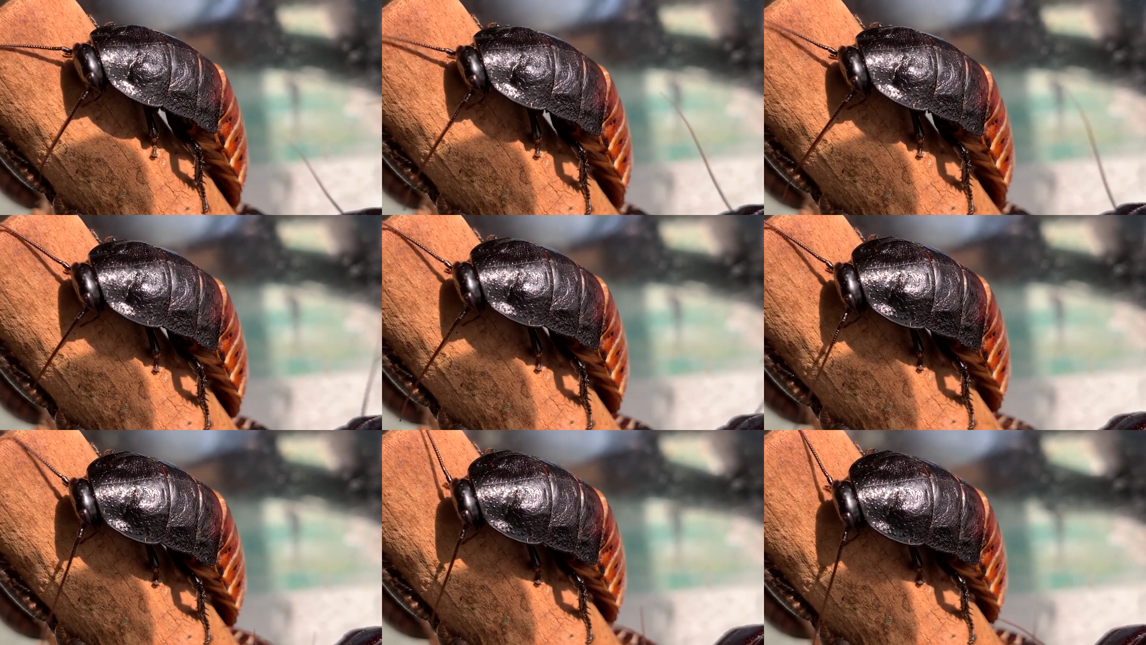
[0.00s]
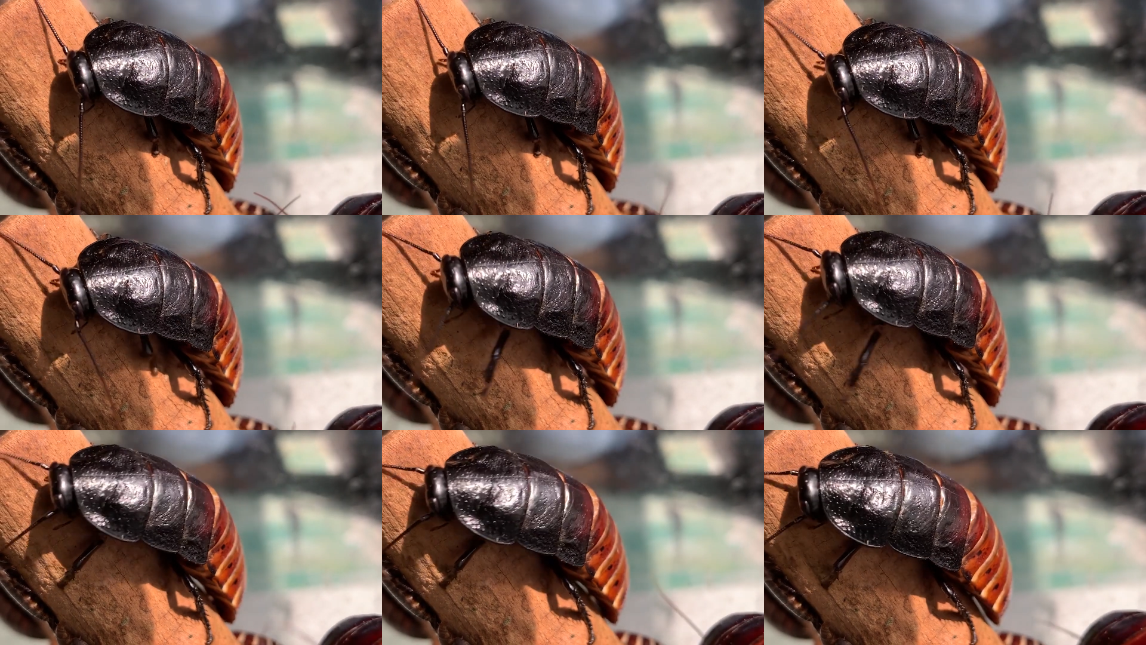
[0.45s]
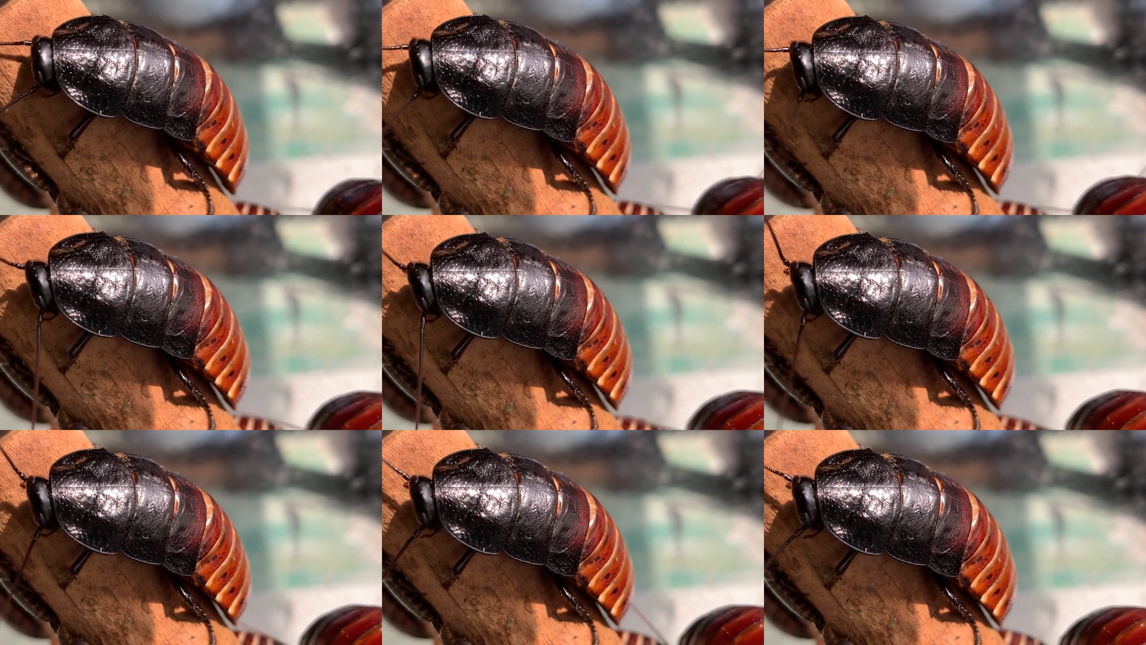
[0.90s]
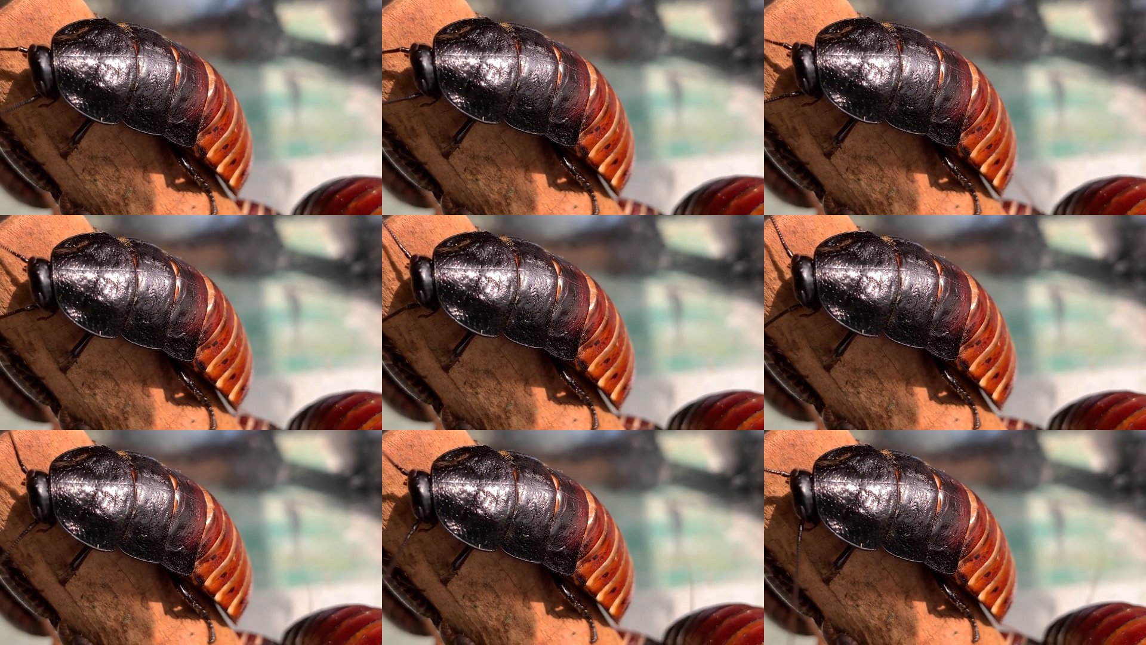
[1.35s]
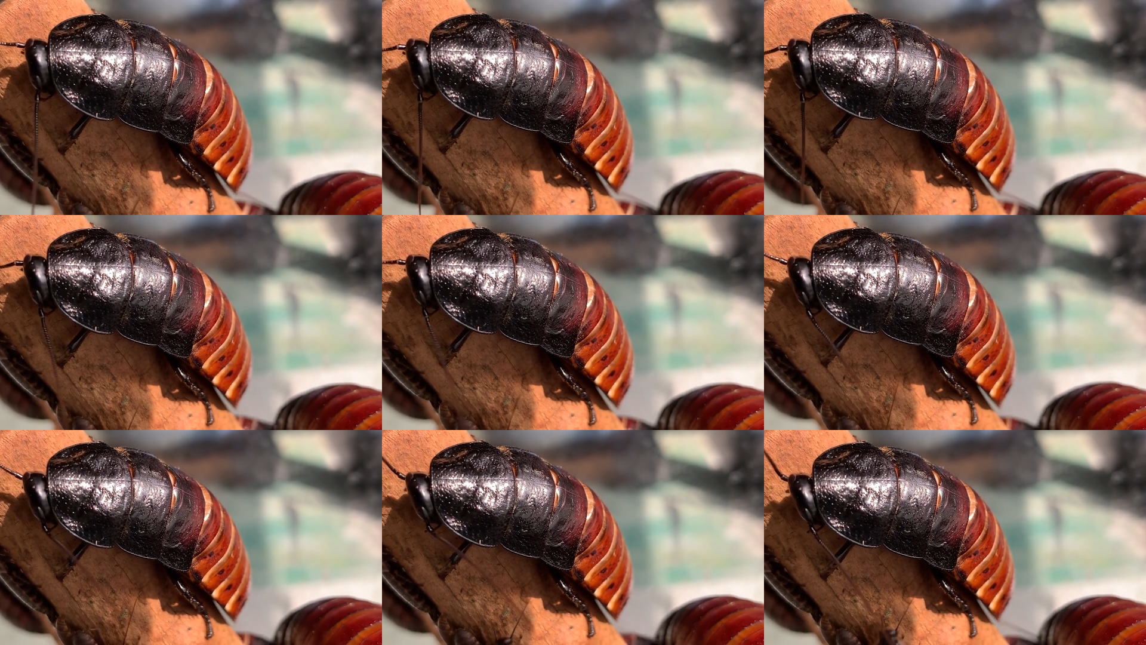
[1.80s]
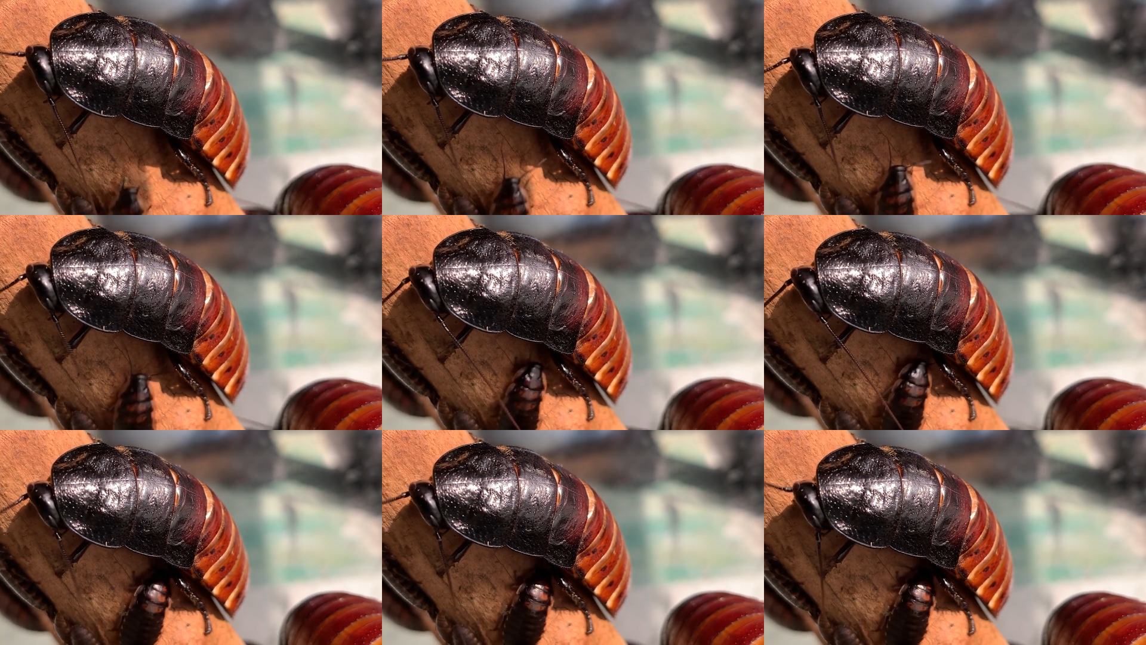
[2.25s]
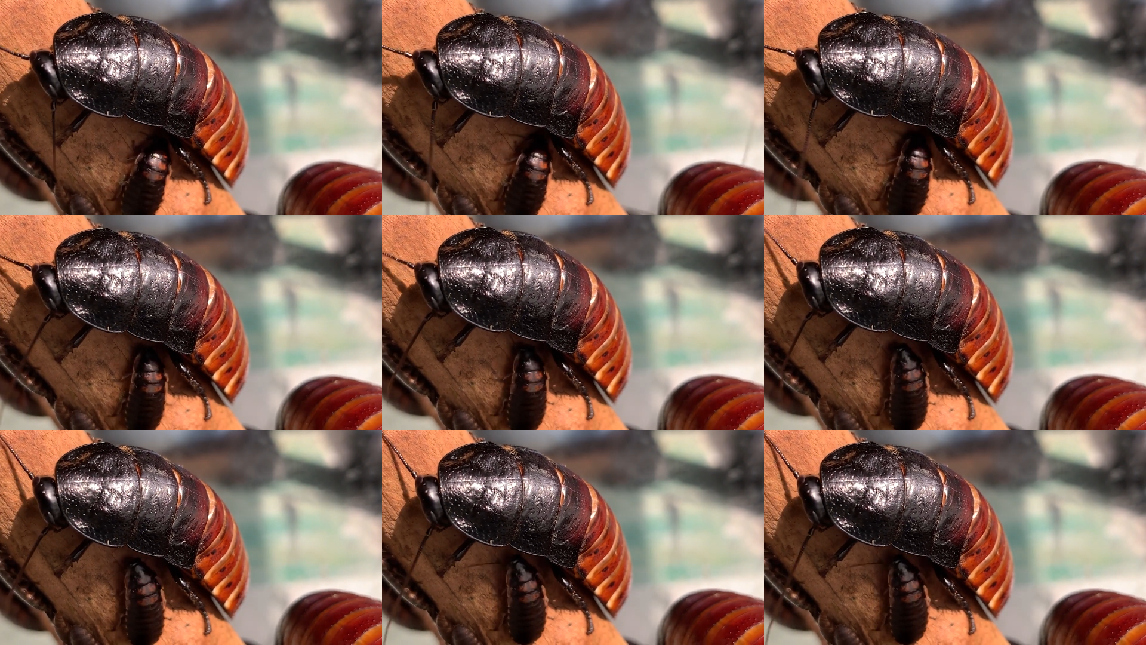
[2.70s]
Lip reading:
Nobody's mouth can be seen.